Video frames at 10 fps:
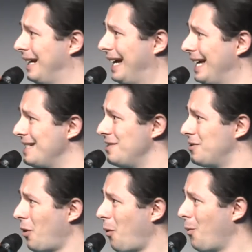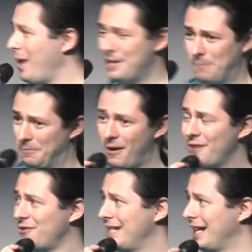and weird
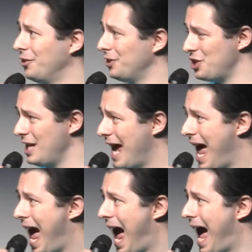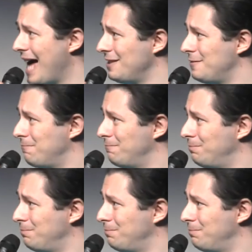proprietary technology, and